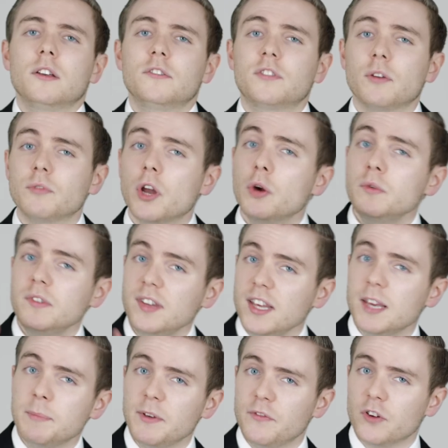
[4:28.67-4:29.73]
So no
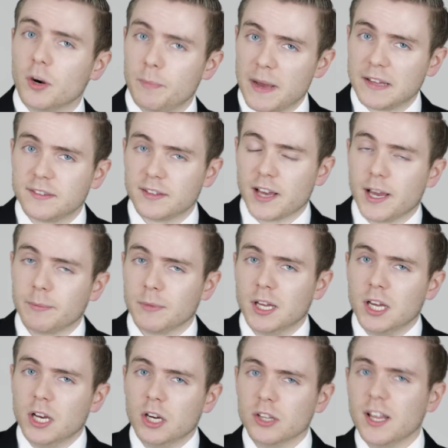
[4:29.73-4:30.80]
tea before bedtime,
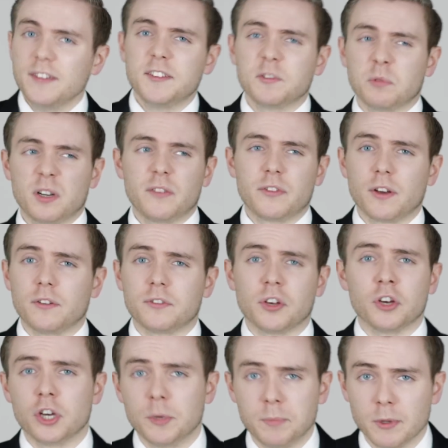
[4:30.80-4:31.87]
unless it's one of those
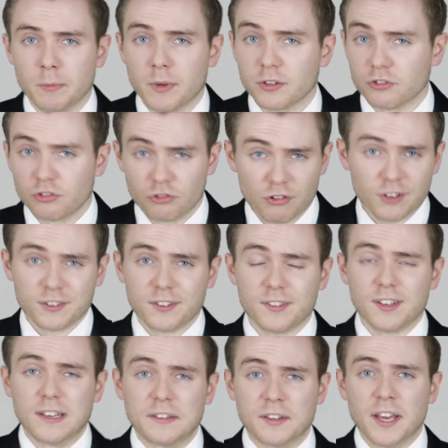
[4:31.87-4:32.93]
herbal
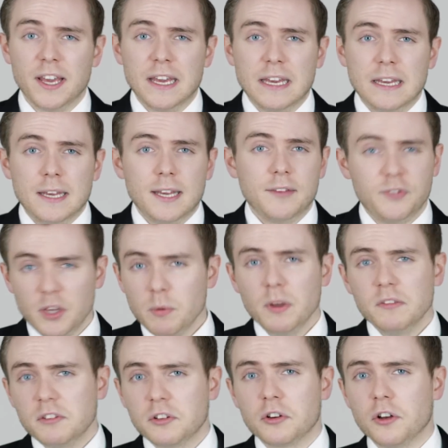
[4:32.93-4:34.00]
monstrosities. If you
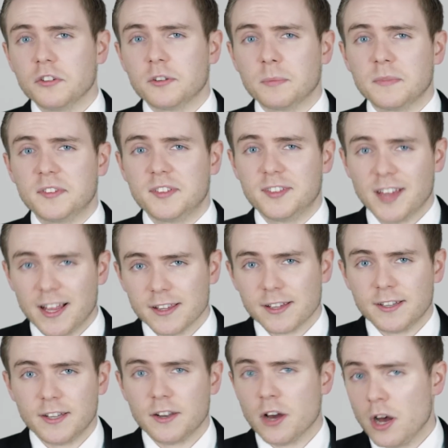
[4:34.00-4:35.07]
want to call some
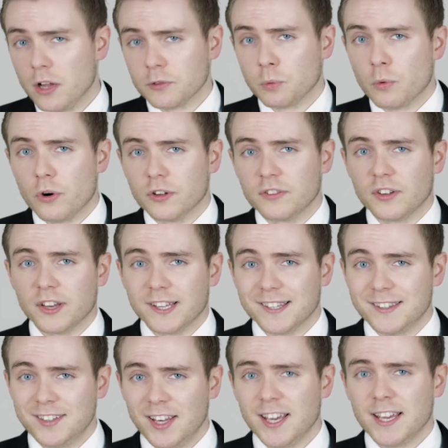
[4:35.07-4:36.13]
salad in hot water
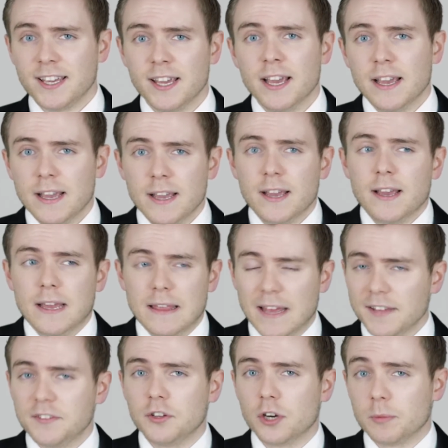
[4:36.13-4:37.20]
tea,
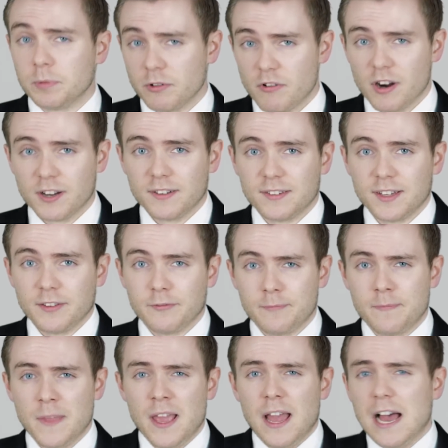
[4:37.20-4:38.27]
that's your prerogative.
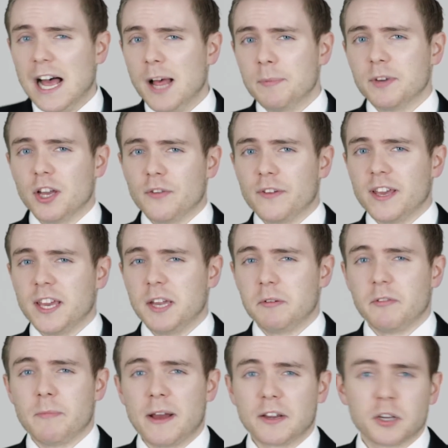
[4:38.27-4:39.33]
I'll be over here
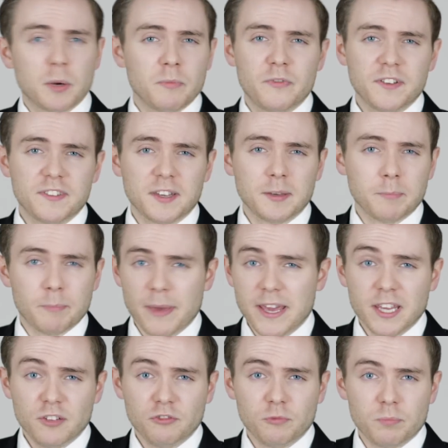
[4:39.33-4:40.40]
with my comforting
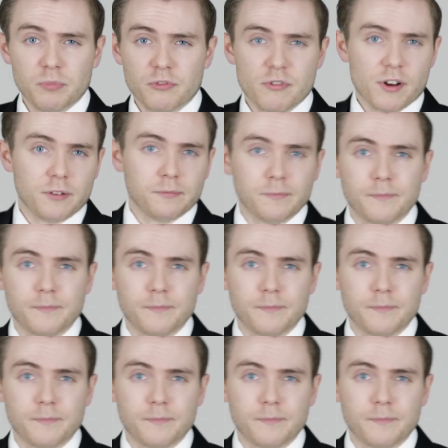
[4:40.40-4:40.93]
beige brew.